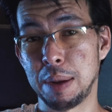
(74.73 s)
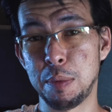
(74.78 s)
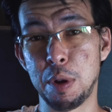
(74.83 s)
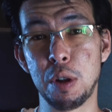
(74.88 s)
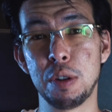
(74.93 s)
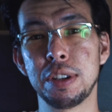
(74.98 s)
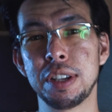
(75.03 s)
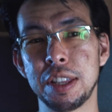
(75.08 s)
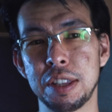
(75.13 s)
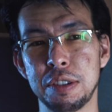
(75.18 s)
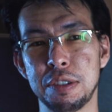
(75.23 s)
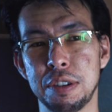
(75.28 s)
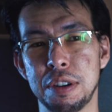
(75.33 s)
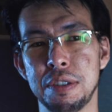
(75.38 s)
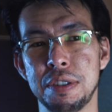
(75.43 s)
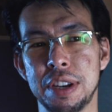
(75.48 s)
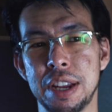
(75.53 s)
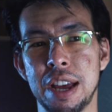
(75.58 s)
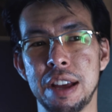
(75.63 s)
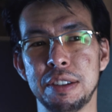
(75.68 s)
I'm holding the
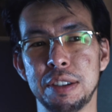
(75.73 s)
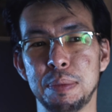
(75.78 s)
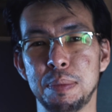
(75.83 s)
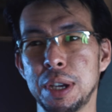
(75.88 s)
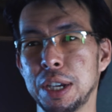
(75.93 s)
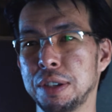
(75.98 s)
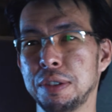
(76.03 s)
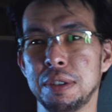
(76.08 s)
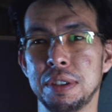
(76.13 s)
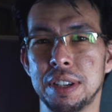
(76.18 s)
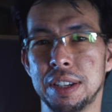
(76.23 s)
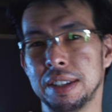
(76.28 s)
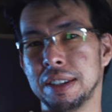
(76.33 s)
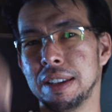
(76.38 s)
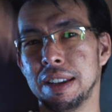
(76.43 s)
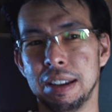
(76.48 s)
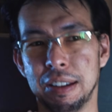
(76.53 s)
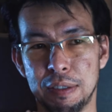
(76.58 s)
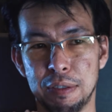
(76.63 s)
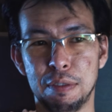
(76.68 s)
drone down to make sure it
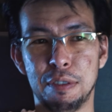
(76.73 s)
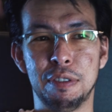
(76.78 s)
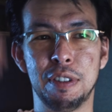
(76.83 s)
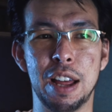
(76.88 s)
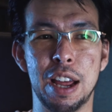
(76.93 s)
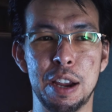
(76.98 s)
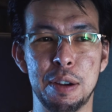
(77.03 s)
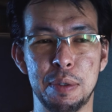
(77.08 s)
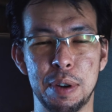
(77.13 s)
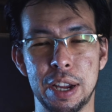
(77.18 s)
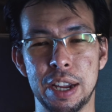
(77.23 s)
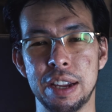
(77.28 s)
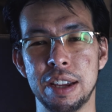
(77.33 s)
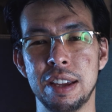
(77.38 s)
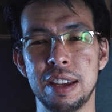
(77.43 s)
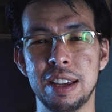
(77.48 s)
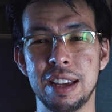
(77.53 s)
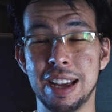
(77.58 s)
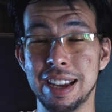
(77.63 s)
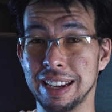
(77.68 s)
doesn't like fly away.
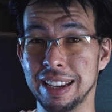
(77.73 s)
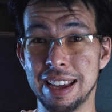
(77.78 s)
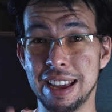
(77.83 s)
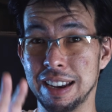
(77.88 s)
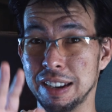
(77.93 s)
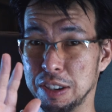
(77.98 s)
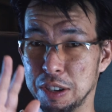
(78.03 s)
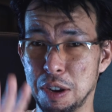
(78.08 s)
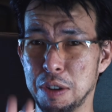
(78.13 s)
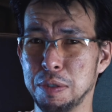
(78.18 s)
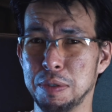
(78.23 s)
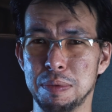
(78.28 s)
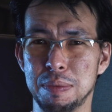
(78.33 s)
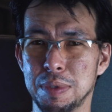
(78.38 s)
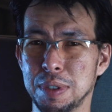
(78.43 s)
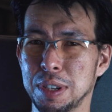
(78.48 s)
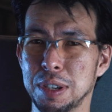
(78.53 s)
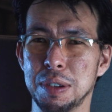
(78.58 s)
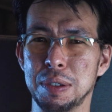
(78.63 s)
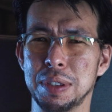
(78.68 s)
Again, don't
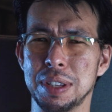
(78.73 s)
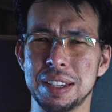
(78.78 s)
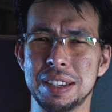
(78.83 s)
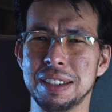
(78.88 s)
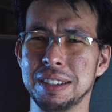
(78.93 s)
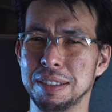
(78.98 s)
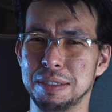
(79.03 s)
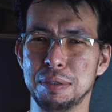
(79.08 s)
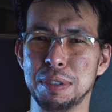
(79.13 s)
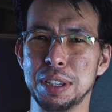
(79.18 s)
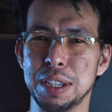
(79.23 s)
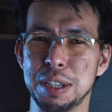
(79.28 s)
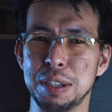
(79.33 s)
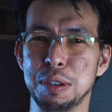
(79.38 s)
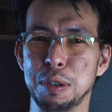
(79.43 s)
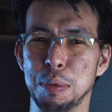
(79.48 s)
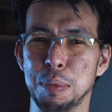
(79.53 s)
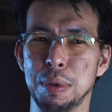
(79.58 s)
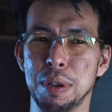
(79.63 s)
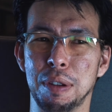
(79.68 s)
do this. It's really
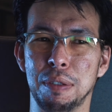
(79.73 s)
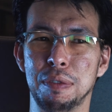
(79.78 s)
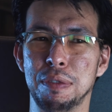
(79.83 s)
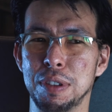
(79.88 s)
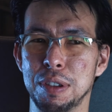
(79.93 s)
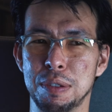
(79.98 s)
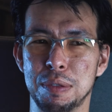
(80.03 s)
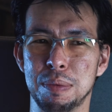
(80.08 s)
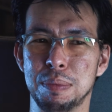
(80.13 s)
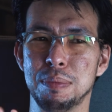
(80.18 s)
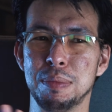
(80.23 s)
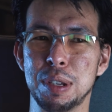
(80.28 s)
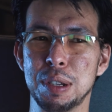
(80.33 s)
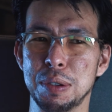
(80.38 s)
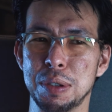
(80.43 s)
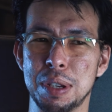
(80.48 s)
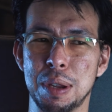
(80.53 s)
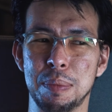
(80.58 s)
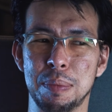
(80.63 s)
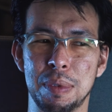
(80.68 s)
stupid if you
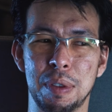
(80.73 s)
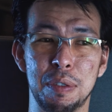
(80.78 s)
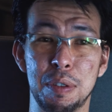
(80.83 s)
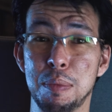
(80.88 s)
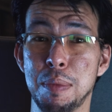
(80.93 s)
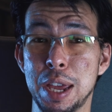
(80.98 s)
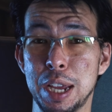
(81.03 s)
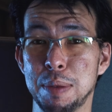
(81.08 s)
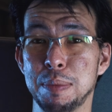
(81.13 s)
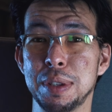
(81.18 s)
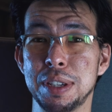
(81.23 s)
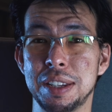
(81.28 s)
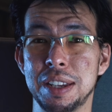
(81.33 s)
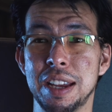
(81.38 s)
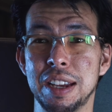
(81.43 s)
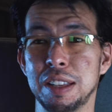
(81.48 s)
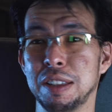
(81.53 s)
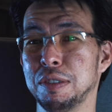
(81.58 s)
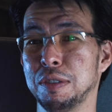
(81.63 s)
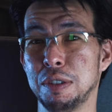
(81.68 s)
do something. If you make a
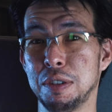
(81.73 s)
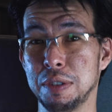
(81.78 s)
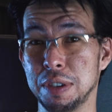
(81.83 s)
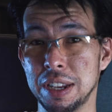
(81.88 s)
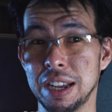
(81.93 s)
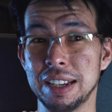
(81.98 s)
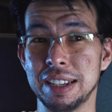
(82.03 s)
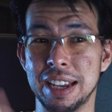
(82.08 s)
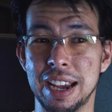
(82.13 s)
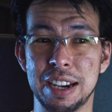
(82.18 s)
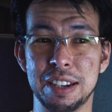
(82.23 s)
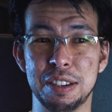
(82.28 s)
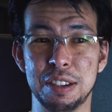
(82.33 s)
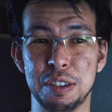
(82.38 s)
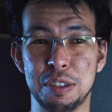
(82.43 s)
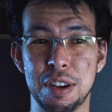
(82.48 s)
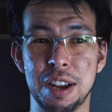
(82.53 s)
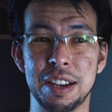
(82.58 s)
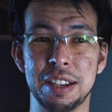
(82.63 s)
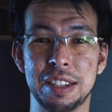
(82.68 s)
mistake and the drone does
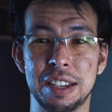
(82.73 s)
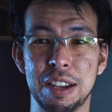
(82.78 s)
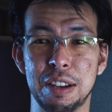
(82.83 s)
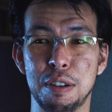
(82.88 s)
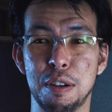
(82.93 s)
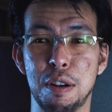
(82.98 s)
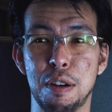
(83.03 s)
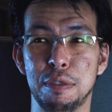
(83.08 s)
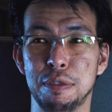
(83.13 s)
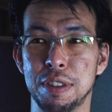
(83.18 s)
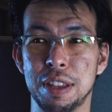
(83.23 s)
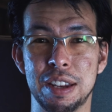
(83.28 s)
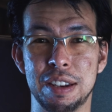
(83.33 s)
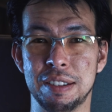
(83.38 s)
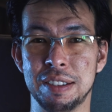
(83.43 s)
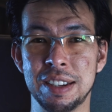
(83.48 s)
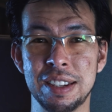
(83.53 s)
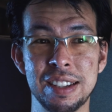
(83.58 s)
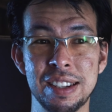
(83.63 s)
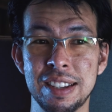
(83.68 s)
actually try to take off,
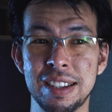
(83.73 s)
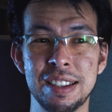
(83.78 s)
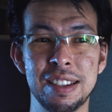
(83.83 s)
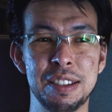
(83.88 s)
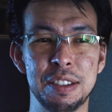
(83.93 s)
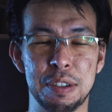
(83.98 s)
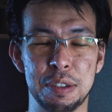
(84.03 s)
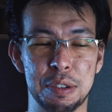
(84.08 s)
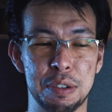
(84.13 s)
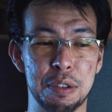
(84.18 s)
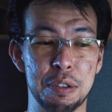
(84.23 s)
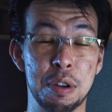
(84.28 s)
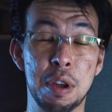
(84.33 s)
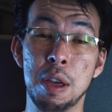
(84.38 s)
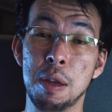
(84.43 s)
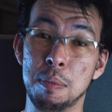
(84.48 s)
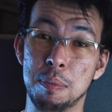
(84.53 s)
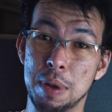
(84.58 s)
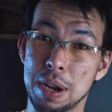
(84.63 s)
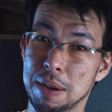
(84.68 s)
then you're screwed.
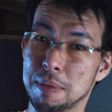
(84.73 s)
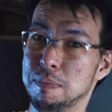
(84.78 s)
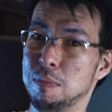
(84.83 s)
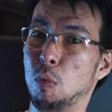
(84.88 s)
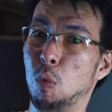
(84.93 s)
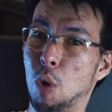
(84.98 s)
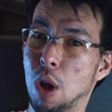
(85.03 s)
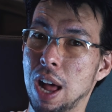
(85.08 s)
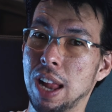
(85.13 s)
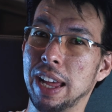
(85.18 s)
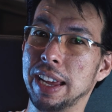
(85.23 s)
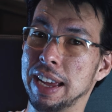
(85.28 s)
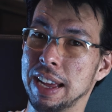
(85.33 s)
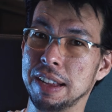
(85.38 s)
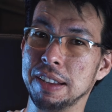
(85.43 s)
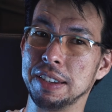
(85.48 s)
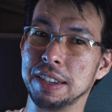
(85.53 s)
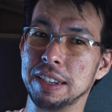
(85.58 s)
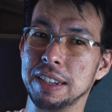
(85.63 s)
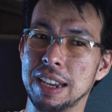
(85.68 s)
But while I
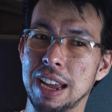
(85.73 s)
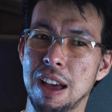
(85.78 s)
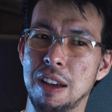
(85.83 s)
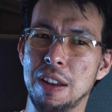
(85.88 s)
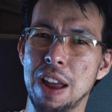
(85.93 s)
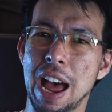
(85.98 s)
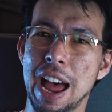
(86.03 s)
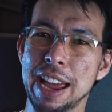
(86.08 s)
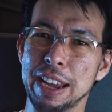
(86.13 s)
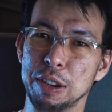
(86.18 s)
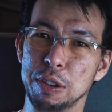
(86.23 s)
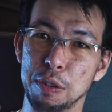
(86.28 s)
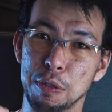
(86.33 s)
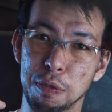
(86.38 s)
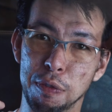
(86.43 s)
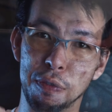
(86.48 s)
held it down, I could